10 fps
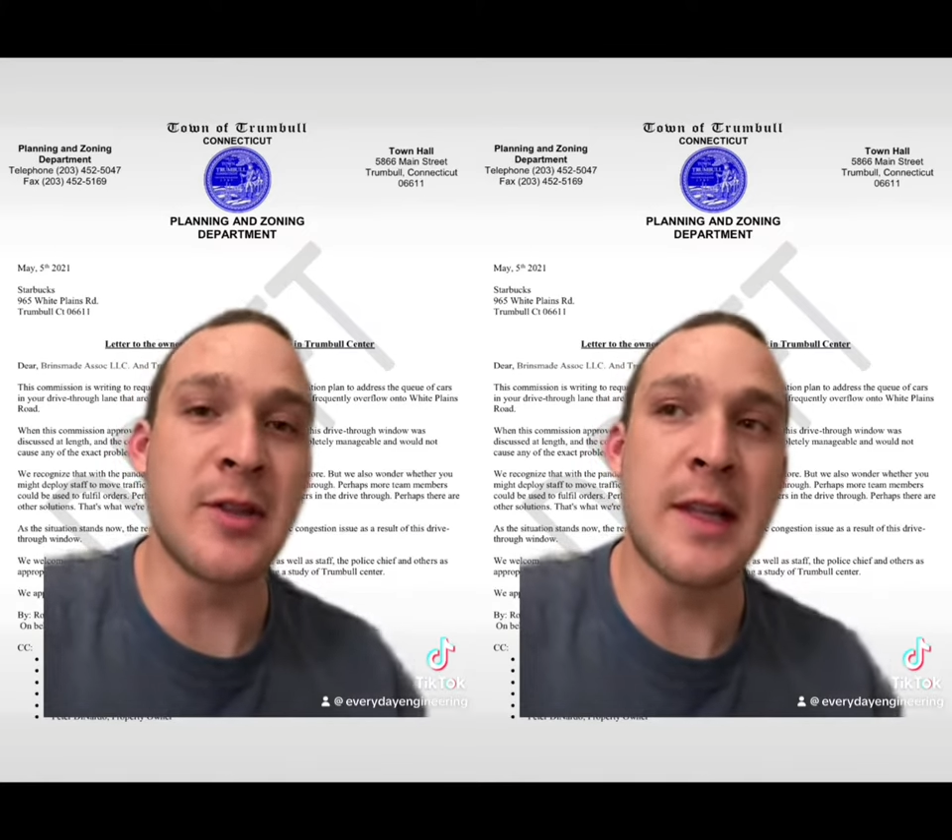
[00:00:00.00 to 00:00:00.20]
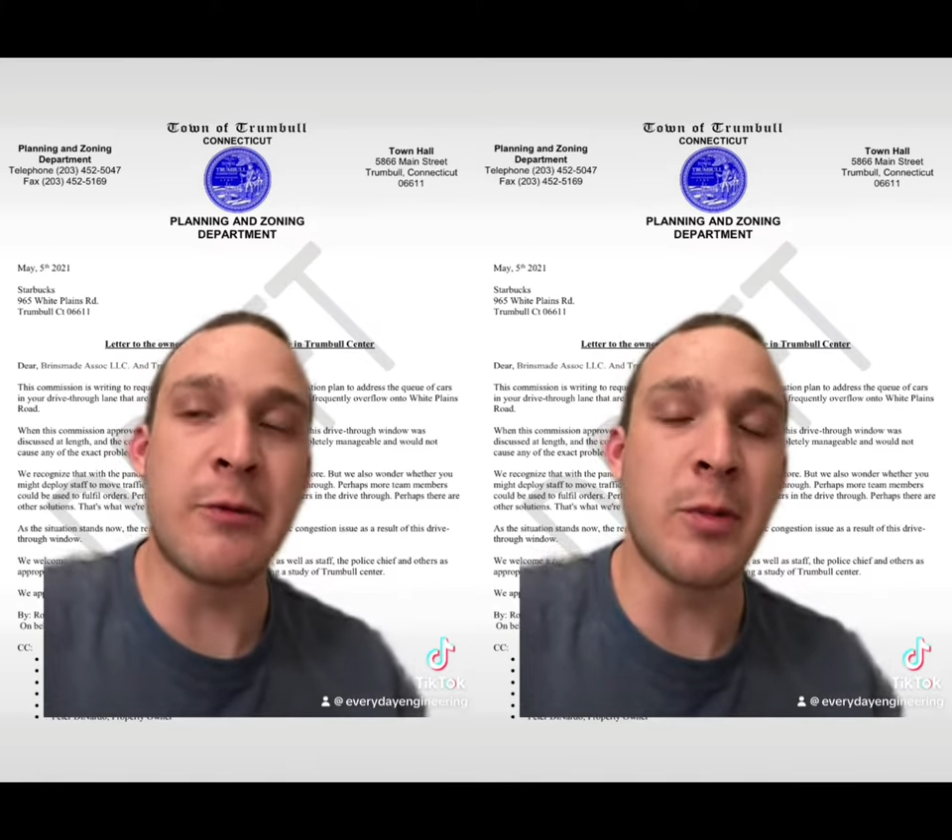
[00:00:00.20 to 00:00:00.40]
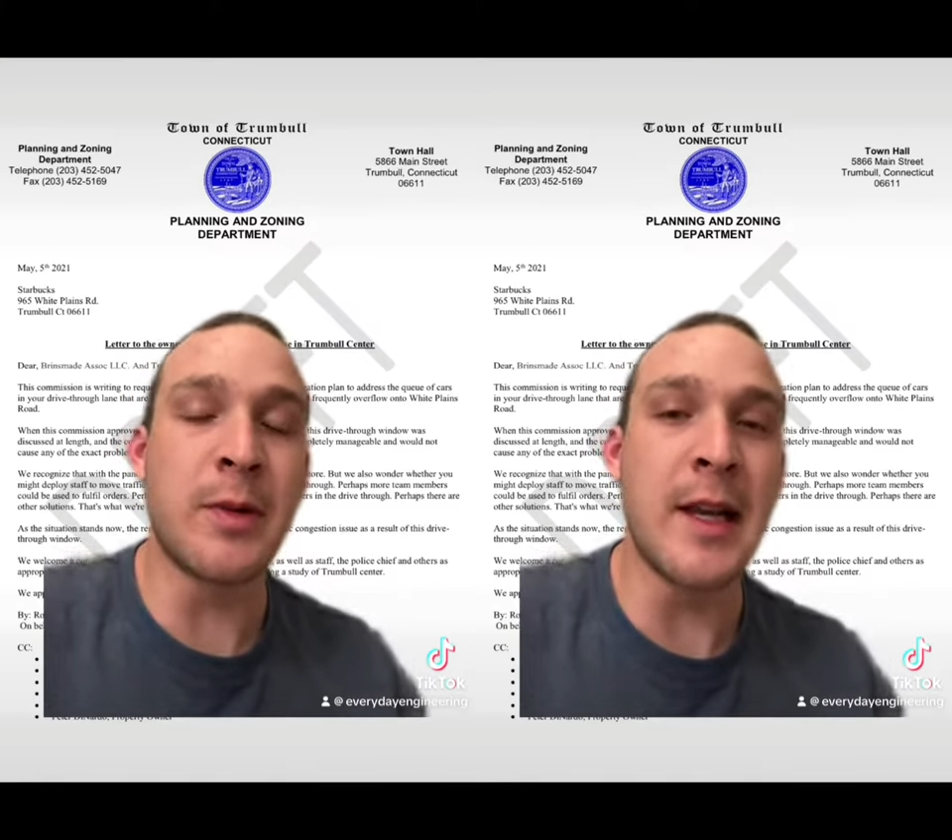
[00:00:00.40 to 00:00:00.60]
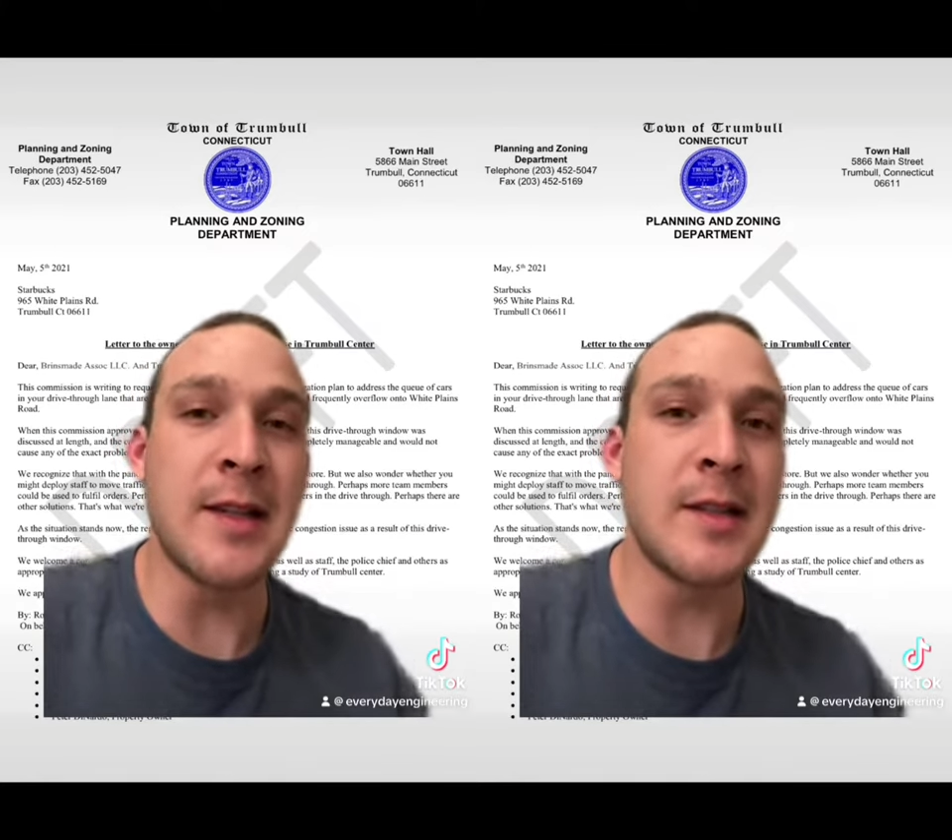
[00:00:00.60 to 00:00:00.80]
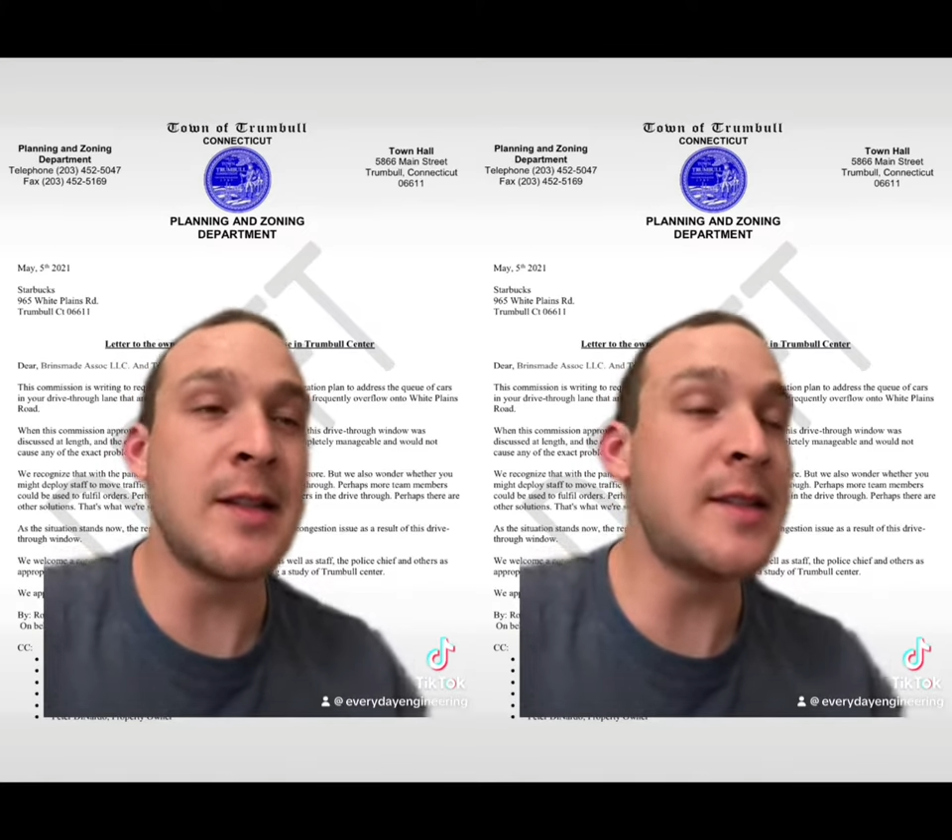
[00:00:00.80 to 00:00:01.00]
that they
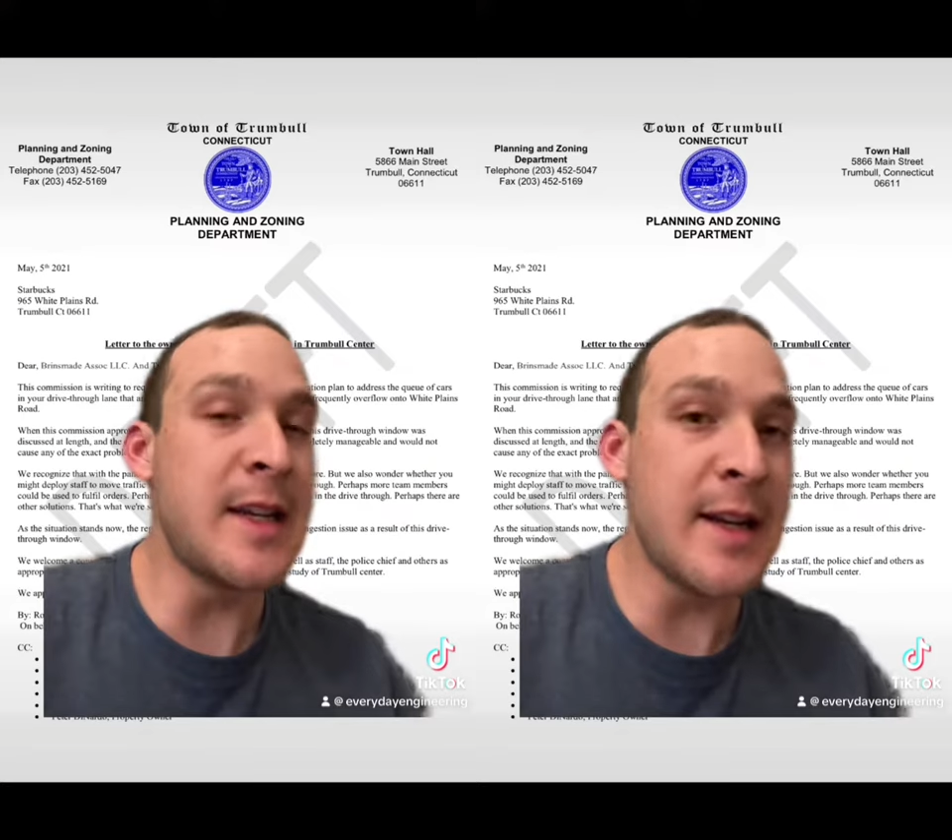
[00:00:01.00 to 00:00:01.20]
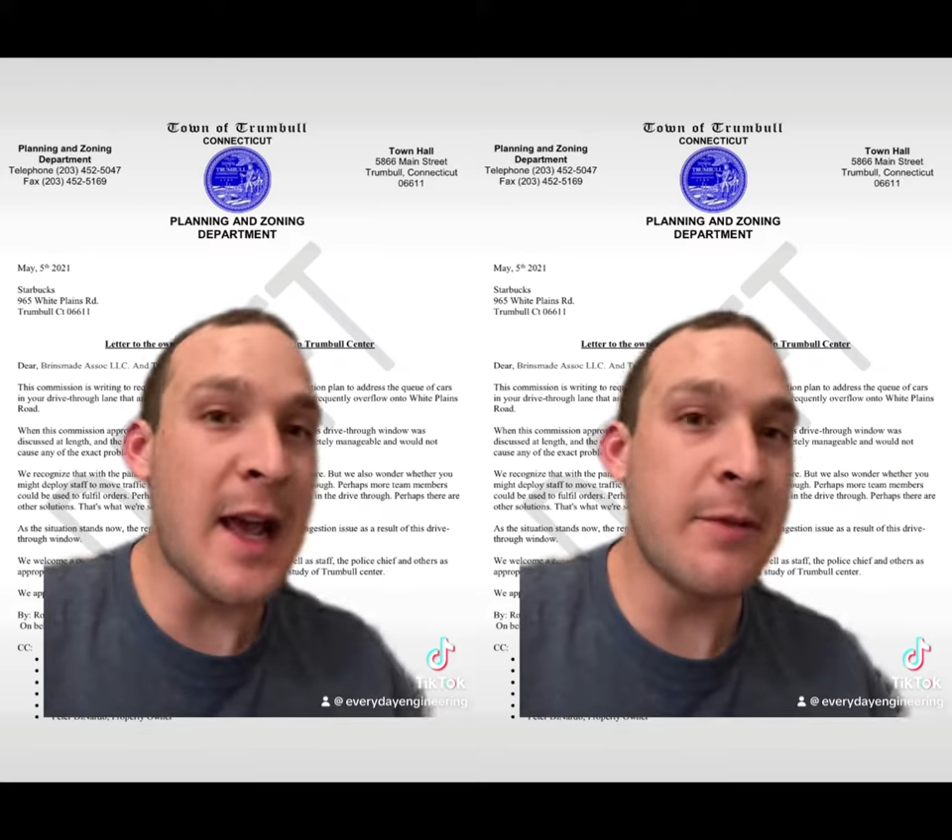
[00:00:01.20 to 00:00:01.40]
replaced didn't have a